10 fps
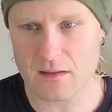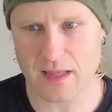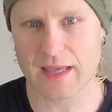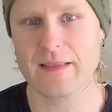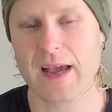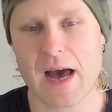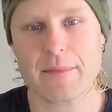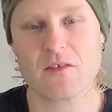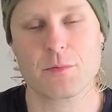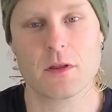like, in the
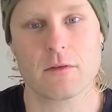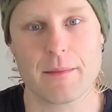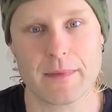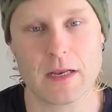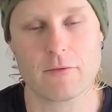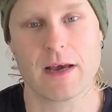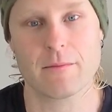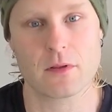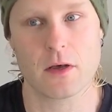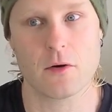comments below, let me know
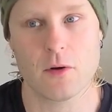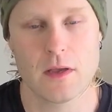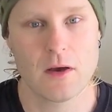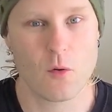down below